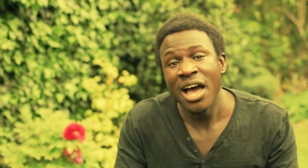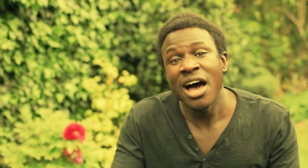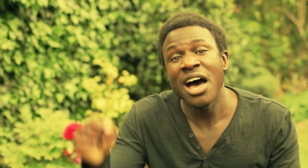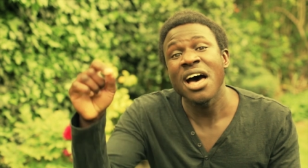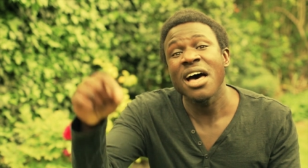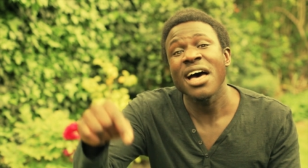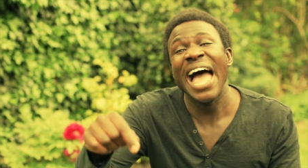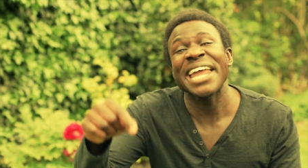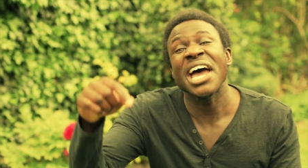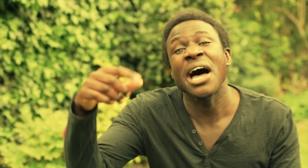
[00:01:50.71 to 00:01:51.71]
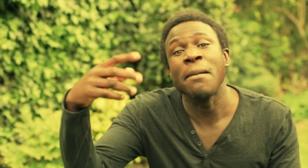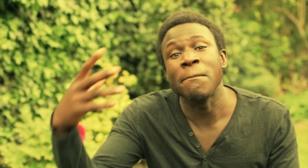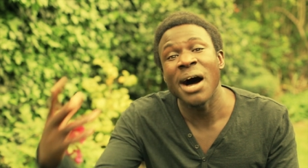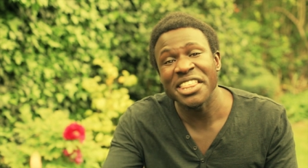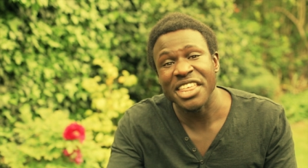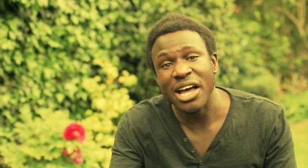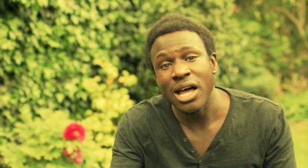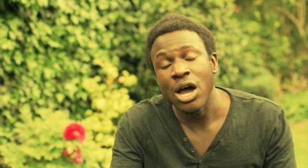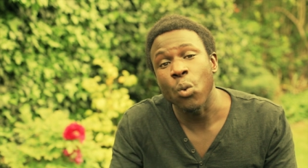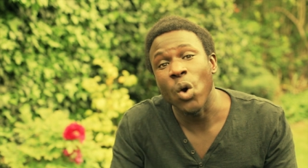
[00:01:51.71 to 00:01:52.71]
her and her mother
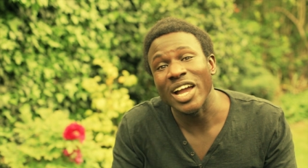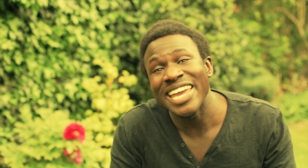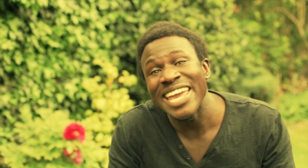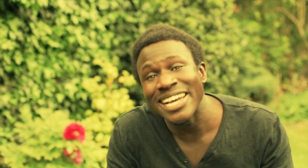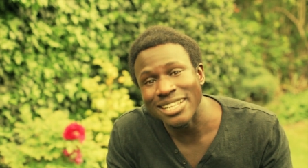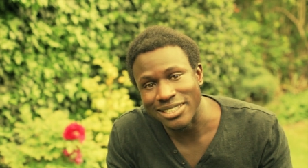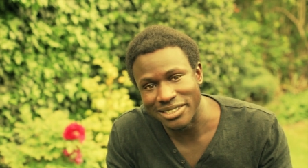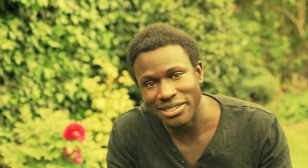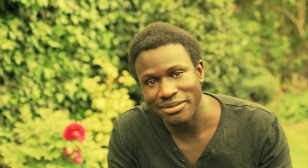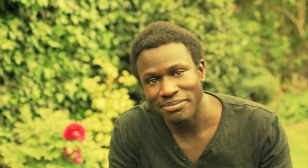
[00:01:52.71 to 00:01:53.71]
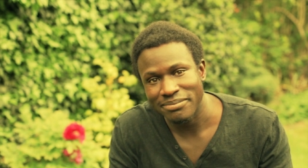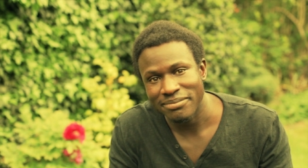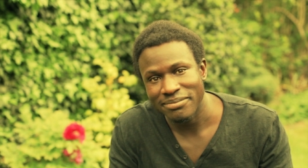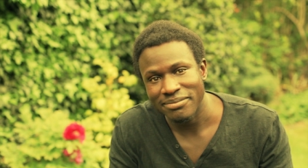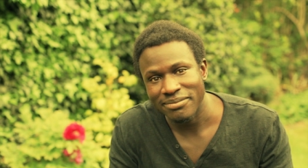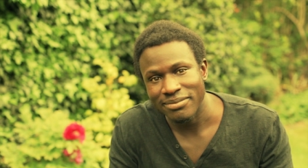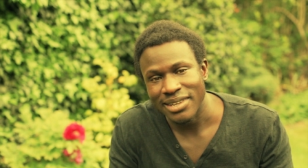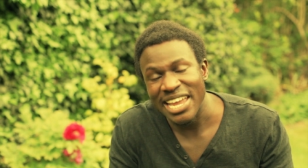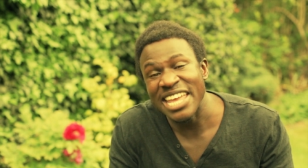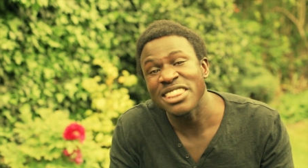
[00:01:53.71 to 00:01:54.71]
were killed
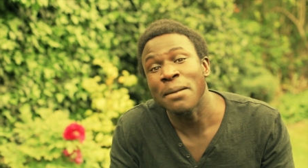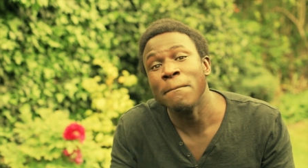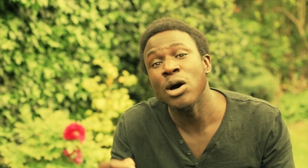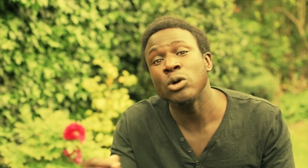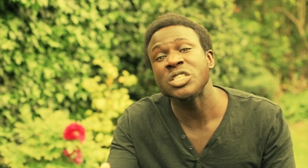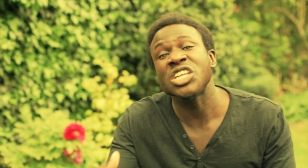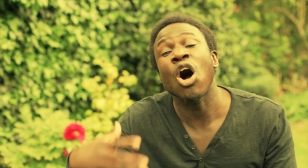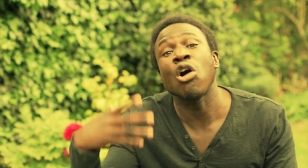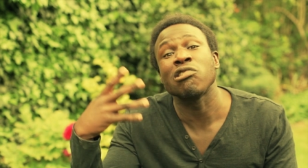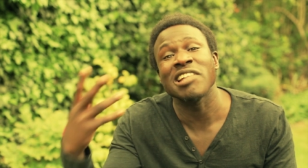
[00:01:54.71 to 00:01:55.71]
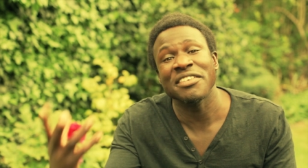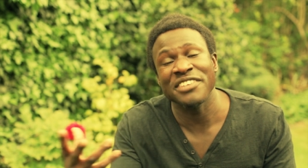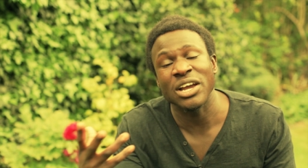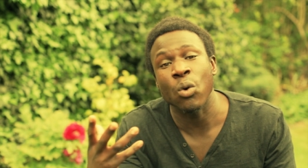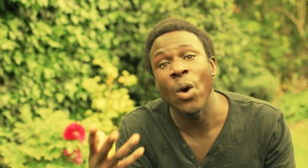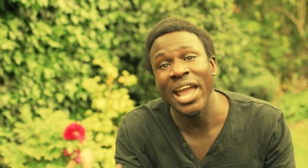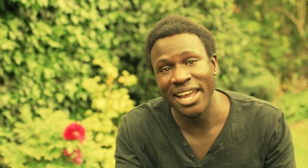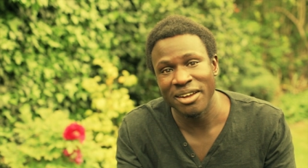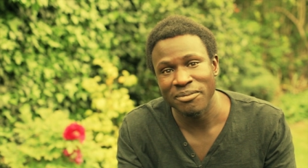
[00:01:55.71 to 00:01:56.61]
in the most horrific way.